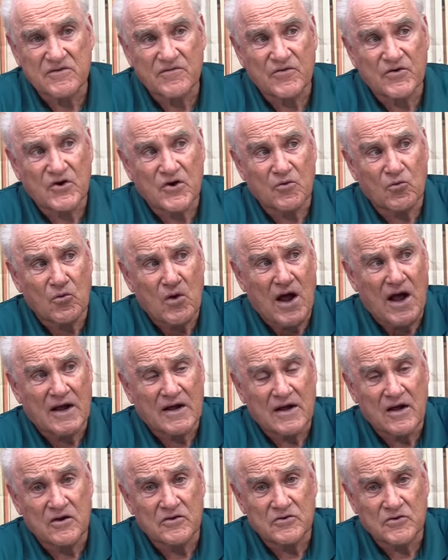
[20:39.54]
of the
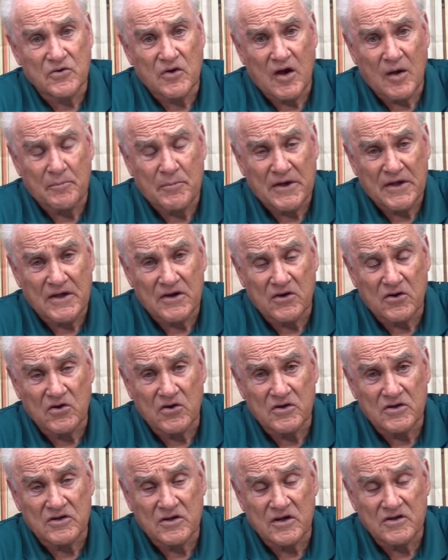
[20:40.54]
rock outcropping it
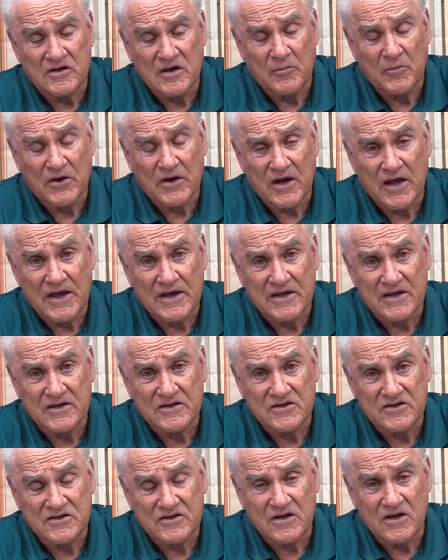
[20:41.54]
looked somewhat like a
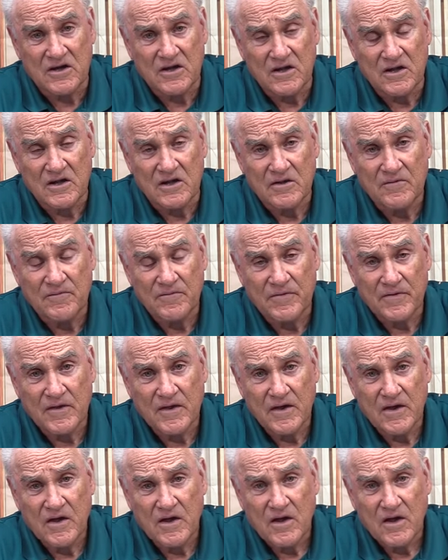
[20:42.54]
skull
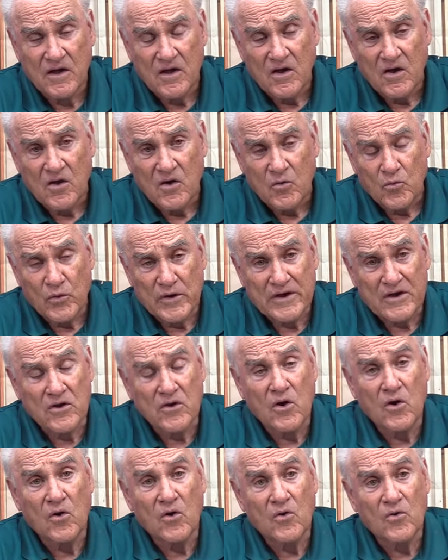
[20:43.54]
we
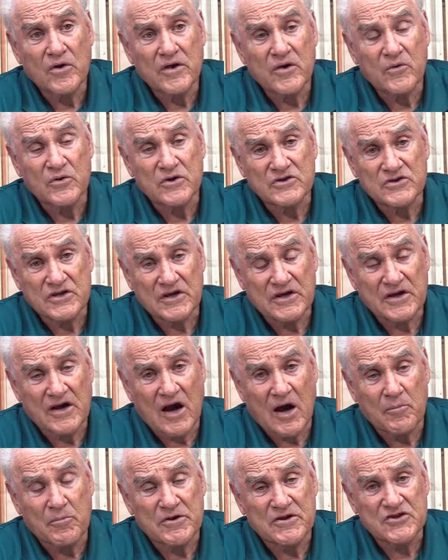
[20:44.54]
know it was the
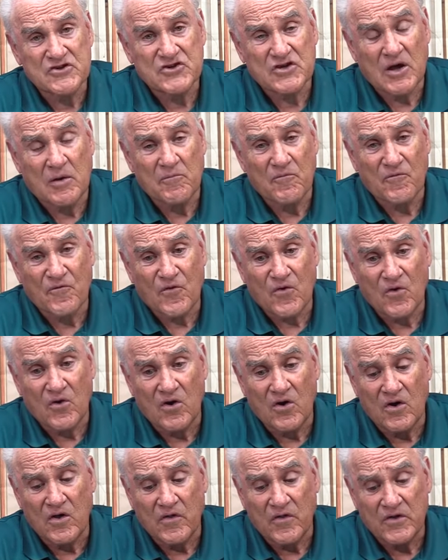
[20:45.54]
garbage dump for
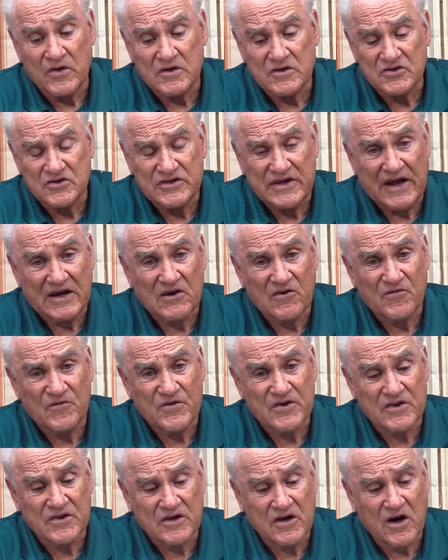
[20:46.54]
all
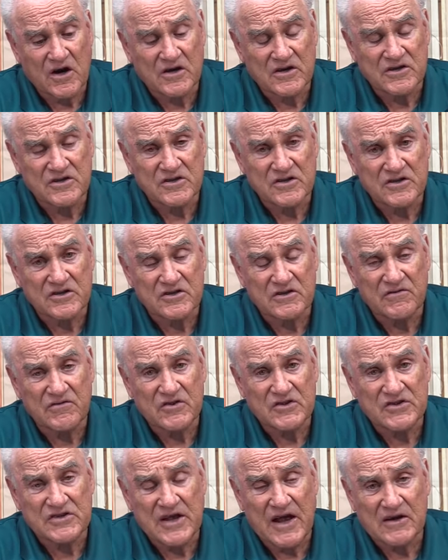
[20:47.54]
the carcasses of
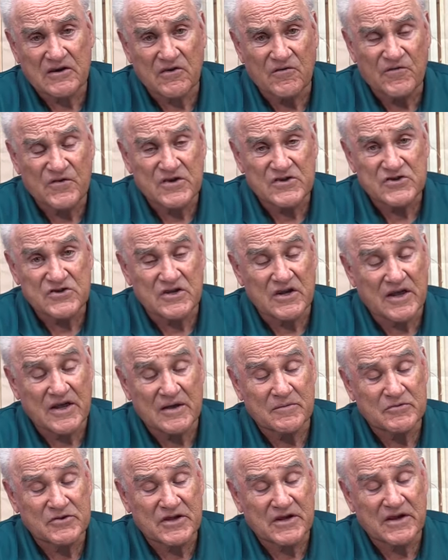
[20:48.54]
the sacrificial
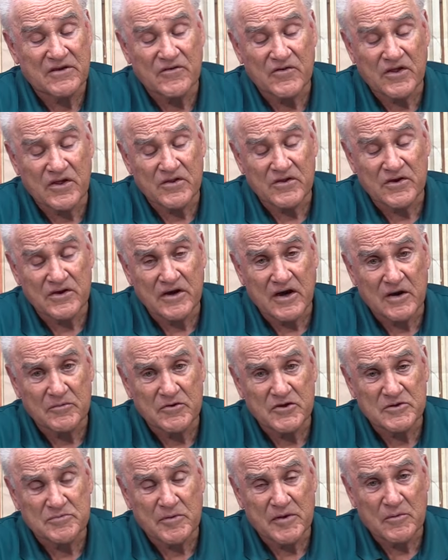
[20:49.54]
lambs and every other
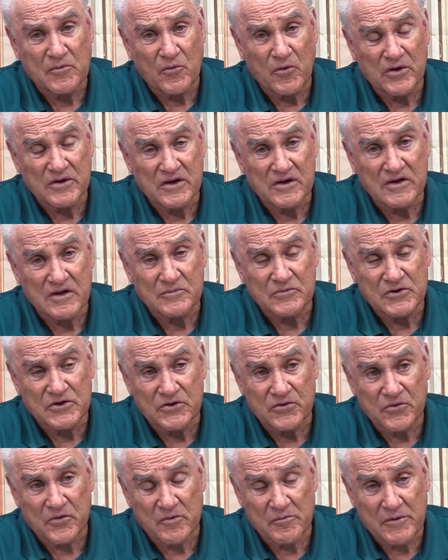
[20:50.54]
garbage people want to dump,
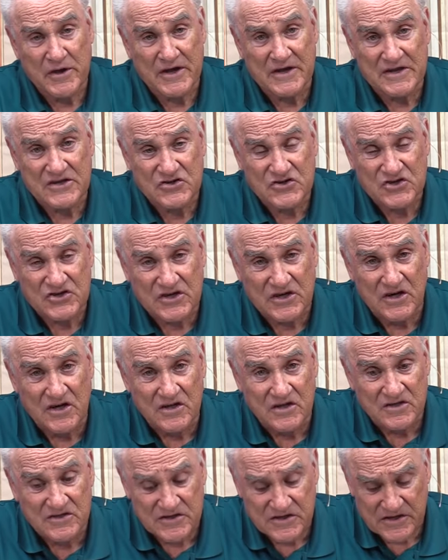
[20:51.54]
so there were many
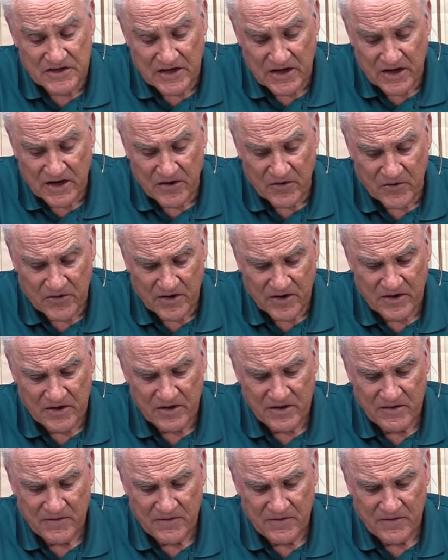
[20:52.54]
skulls in the area.